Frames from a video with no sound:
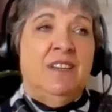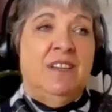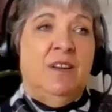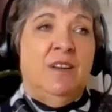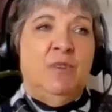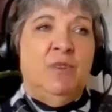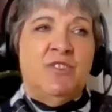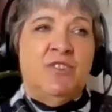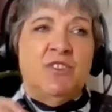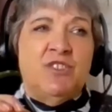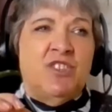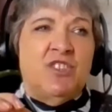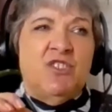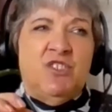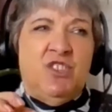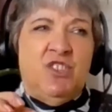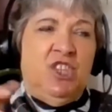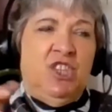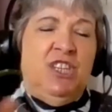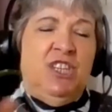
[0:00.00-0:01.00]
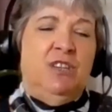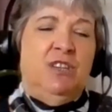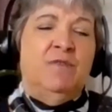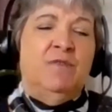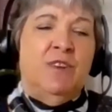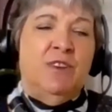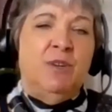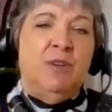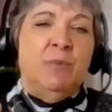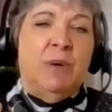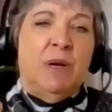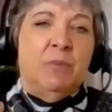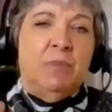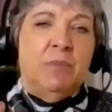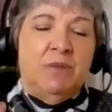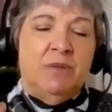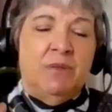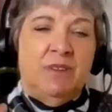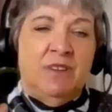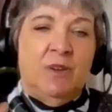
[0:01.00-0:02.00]
it's not just turning our volume up,
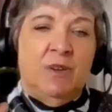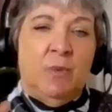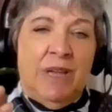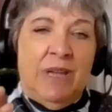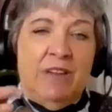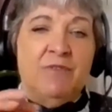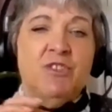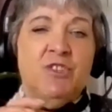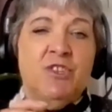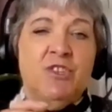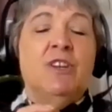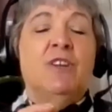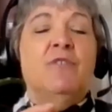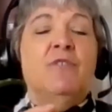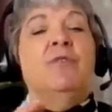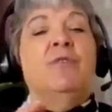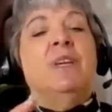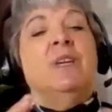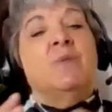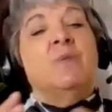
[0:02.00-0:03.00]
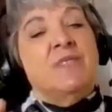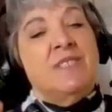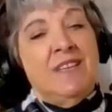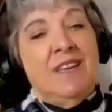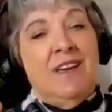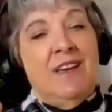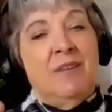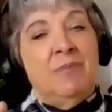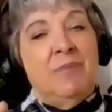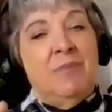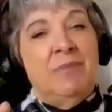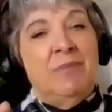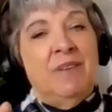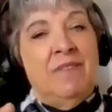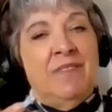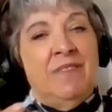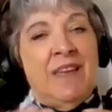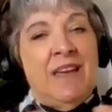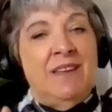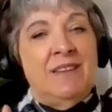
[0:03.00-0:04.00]
you know, we have to turn our frequency up,
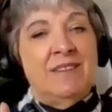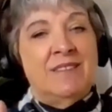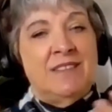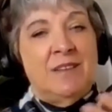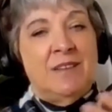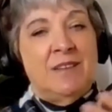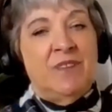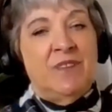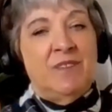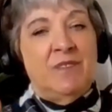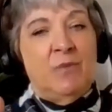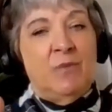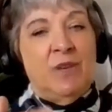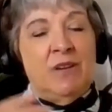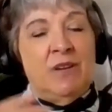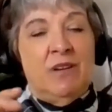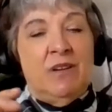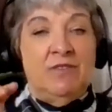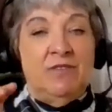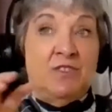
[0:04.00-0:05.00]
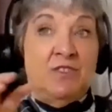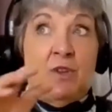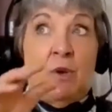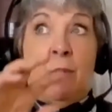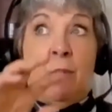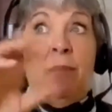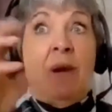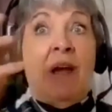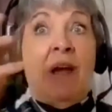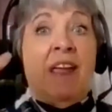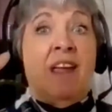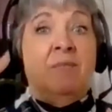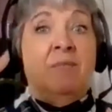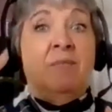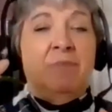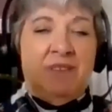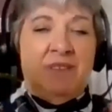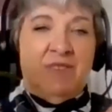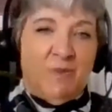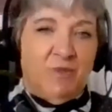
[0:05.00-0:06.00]
but that is something that we can't just go, wham,
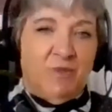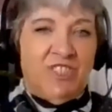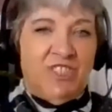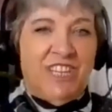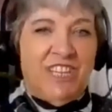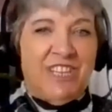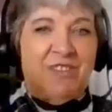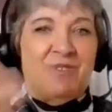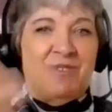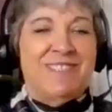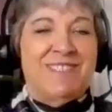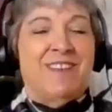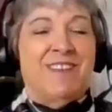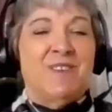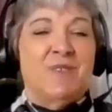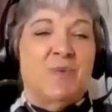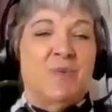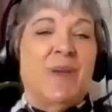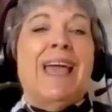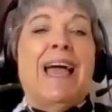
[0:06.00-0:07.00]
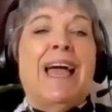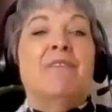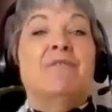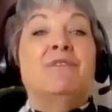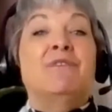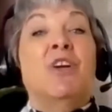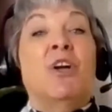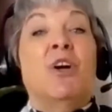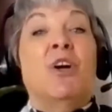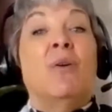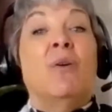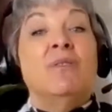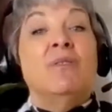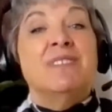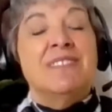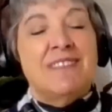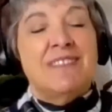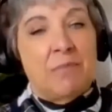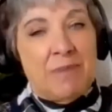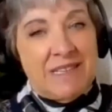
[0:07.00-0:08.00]
because we'll shatter ourselves. We have to go
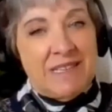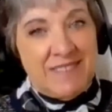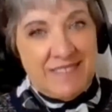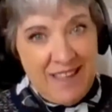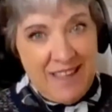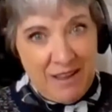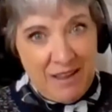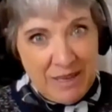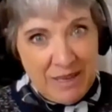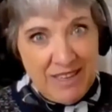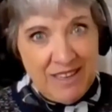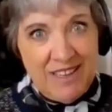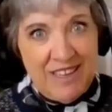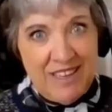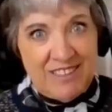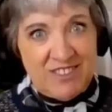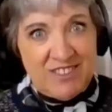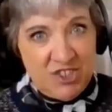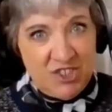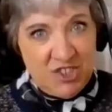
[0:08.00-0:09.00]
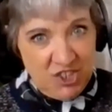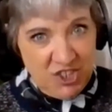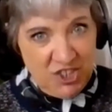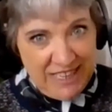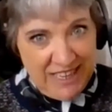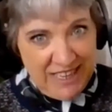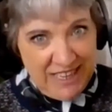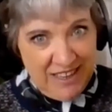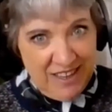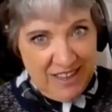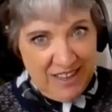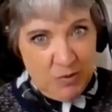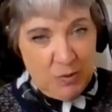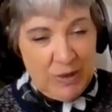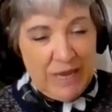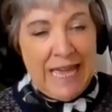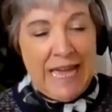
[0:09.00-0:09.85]
step by step. It's a journey. We